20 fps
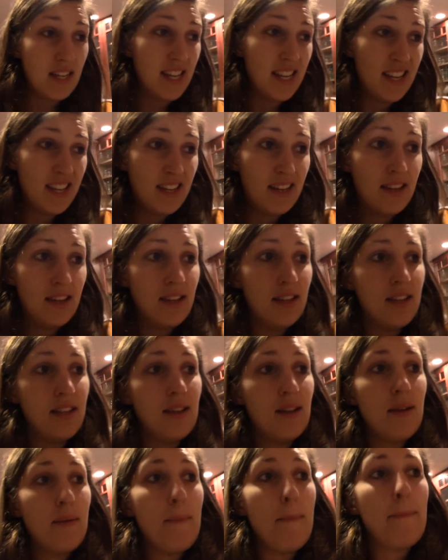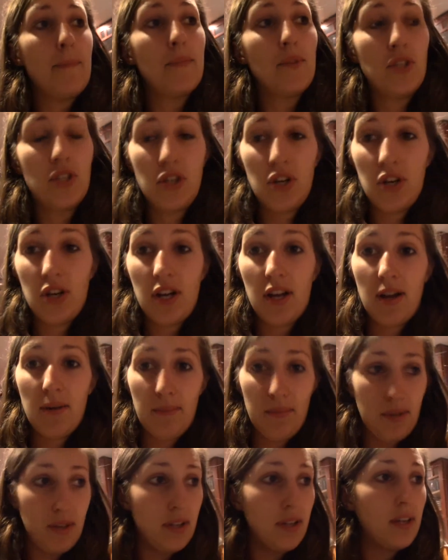in, stir it
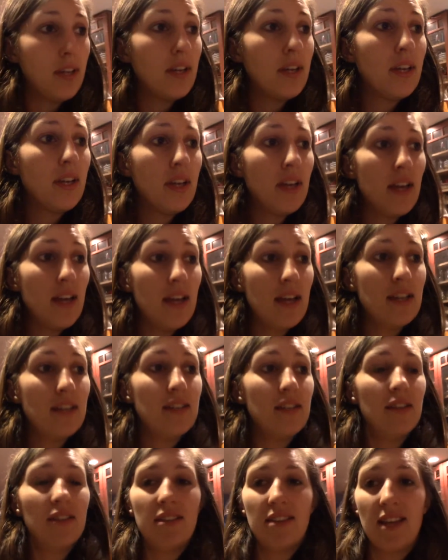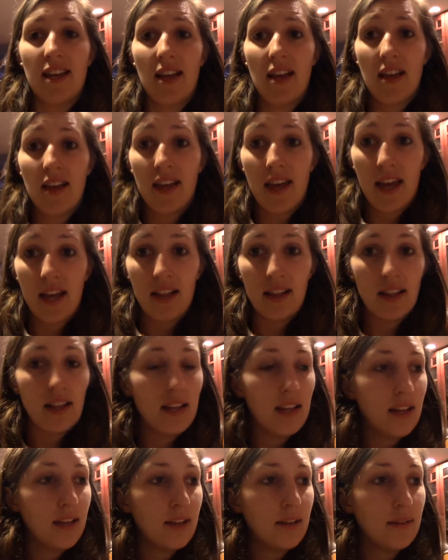up, until it's like cake-like.